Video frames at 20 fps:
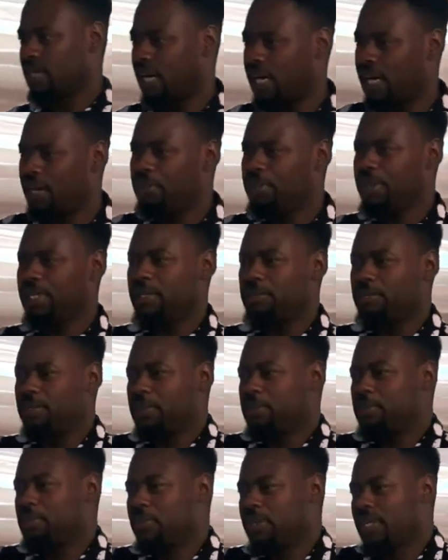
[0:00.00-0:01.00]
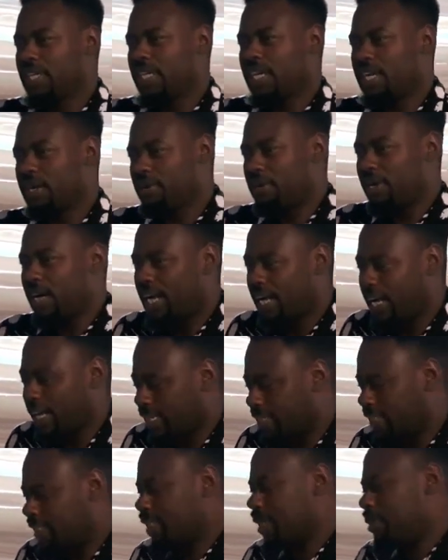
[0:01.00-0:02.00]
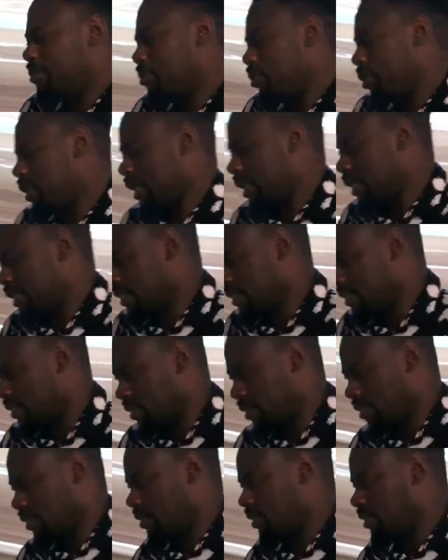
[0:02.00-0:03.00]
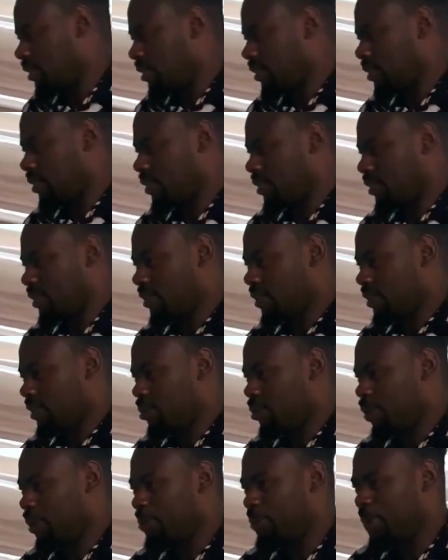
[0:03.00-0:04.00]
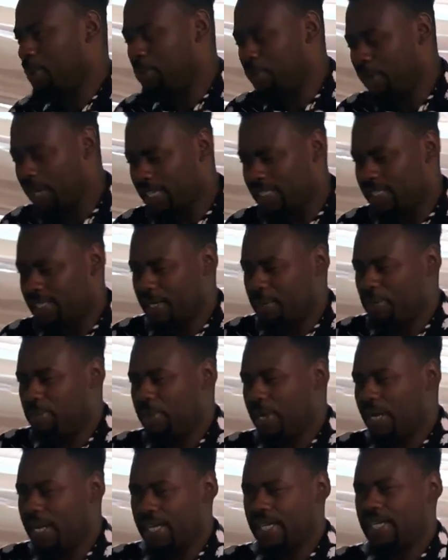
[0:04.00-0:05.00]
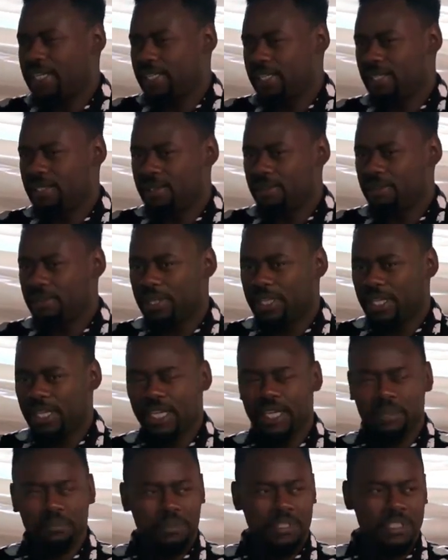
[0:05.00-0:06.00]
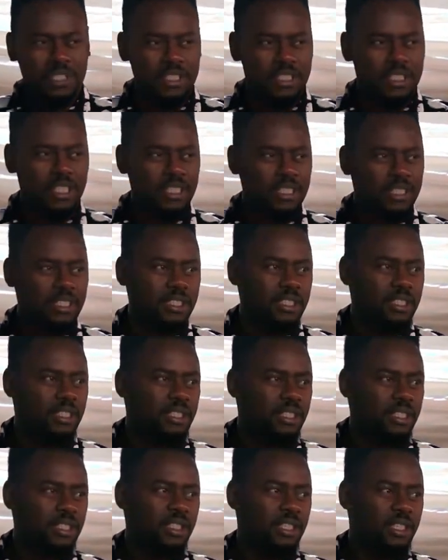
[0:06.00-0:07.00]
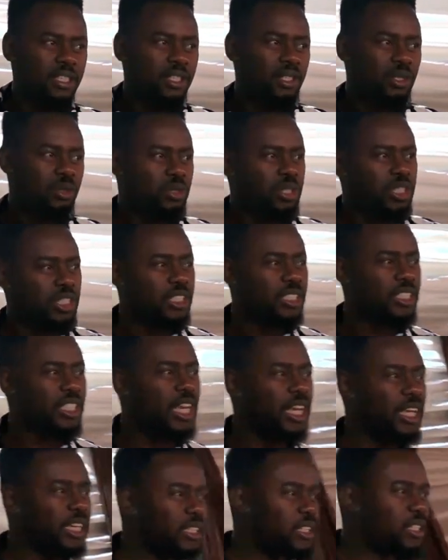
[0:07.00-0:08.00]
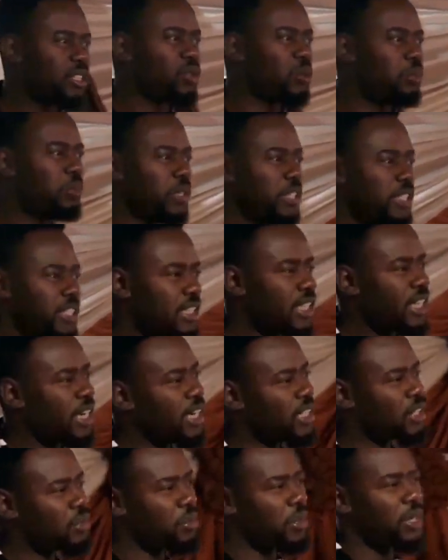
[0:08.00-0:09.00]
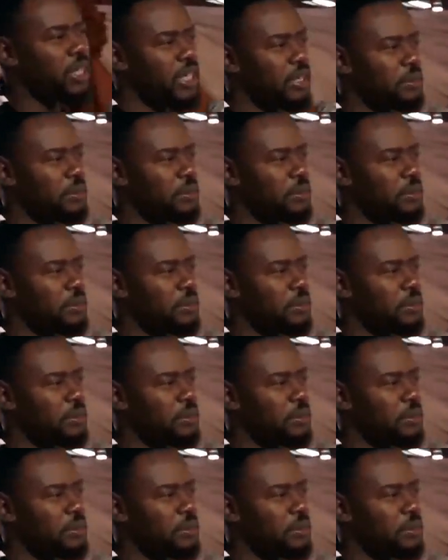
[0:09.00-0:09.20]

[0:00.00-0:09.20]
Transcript: How many people now are like Samuel? When people are still playing with the name Jesus, you decide to be serious with